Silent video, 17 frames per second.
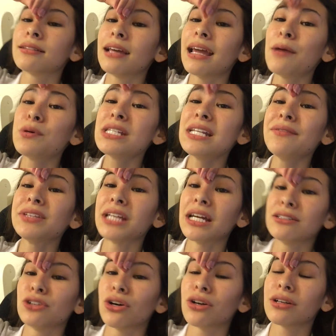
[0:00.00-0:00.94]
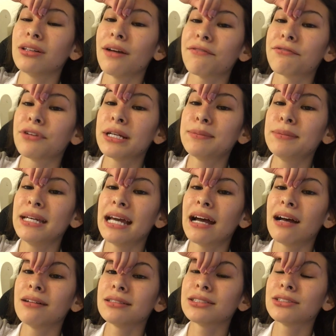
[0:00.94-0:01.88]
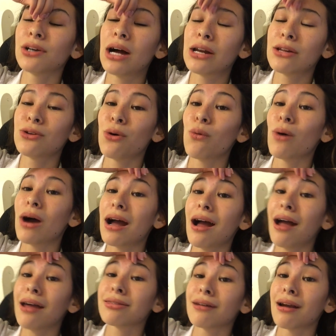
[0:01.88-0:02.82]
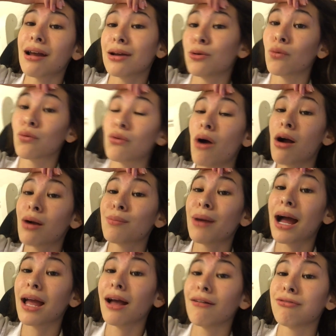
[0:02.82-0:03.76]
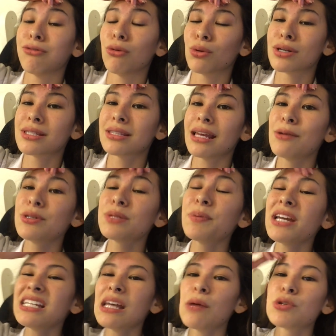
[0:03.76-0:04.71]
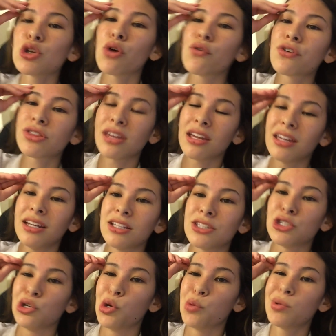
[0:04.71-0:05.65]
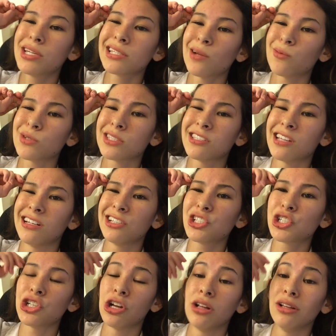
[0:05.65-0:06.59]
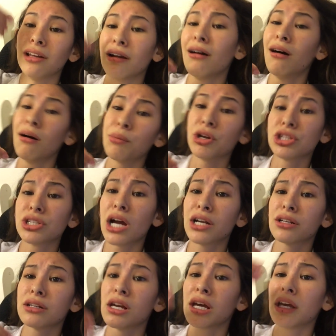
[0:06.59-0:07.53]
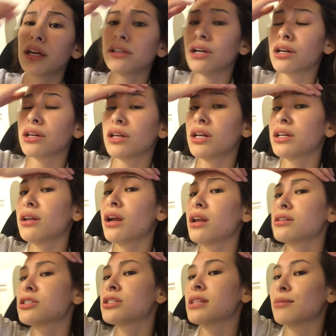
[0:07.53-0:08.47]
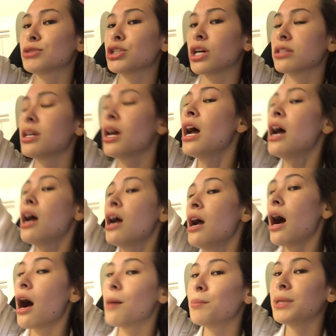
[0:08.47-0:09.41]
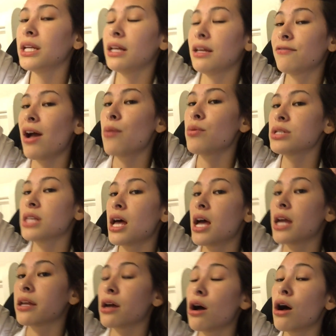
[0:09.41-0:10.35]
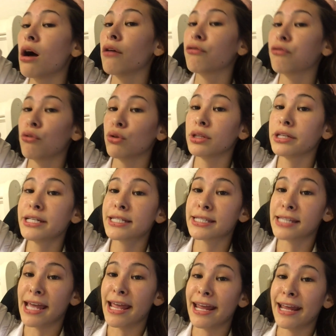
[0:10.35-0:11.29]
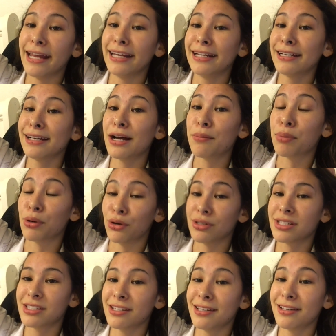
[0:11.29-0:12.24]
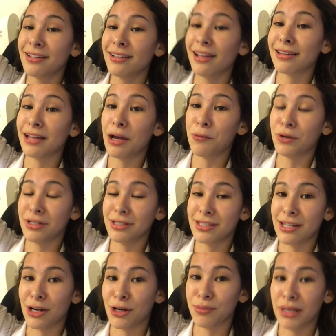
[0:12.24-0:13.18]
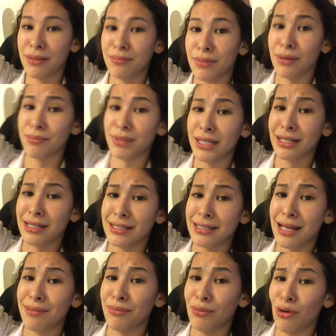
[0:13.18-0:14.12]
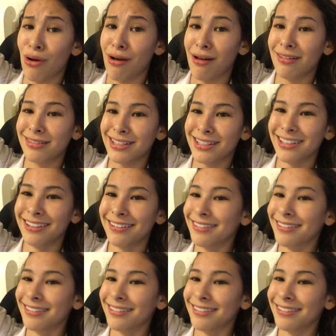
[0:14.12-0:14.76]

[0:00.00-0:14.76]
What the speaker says: it wasn't even that dark, and that freaked me out, so I don't know why I thought I could walk by a forest. It was because I was overthinking it, too, because I was sending Chanel, like, oh, I'm gonna die today, yada, yada, yada, Snapchats. I mean, if I was, like, a fully sane person, that wouldn't scare me, but because I'm not,